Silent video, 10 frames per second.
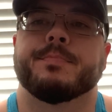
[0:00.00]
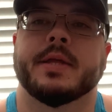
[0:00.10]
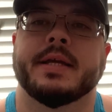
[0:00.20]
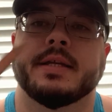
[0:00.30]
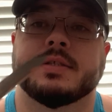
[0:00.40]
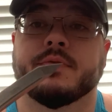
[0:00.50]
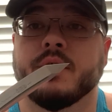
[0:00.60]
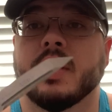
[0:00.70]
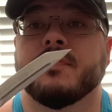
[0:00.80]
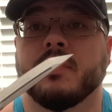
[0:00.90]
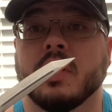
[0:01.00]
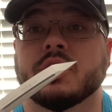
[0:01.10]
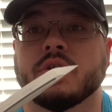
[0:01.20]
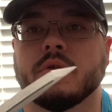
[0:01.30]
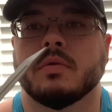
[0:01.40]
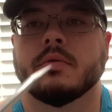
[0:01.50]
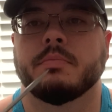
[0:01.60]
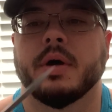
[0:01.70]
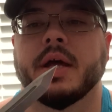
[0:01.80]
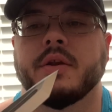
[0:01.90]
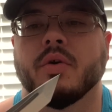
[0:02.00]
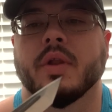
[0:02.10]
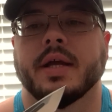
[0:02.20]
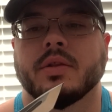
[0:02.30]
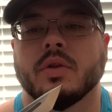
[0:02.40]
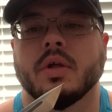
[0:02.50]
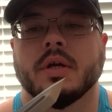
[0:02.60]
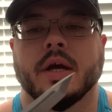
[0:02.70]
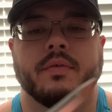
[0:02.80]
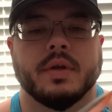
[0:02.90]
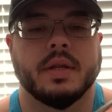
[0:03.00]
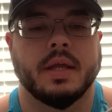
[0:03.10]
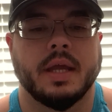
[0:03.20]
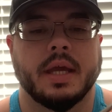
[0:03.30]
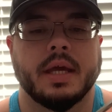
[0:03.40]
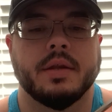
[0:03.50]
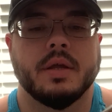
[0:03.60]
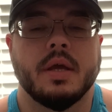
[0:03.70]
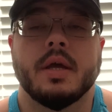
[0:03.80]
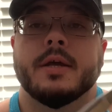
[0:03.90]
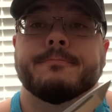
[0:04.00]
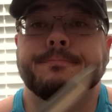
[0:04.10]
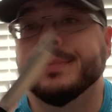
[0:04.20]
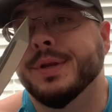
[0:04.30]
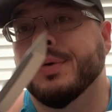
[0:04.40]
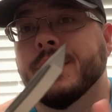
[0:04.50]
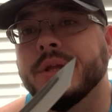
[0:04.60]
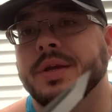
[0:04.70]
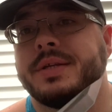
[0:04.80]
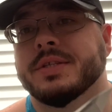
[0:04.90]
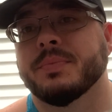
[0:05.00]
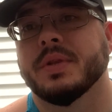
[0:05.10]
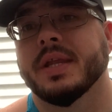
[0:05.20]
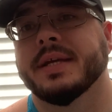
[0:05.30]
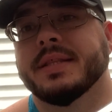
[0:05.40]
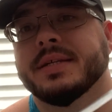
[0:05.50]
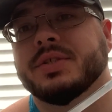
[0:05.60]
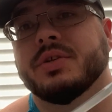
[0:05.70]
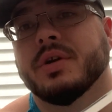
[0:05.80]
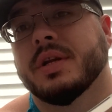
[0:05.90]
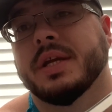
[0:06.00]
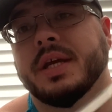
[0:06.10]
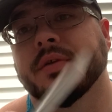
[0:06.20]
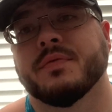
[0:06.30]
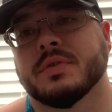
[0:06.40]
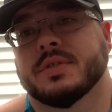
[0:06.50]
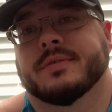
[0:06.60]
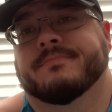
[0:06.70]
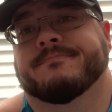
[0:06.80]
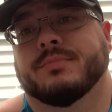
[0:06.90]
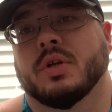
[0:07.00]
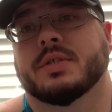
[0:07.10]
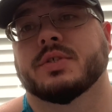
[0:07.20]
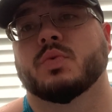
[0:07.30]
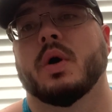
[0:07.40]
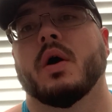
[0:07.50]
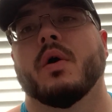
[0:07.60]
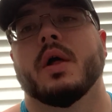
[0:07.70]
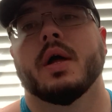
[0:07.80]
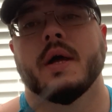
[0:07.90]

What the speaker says: It's very functional, but I don't like the look of it. And you know what? You get something like this and you're going to get it for looks as well.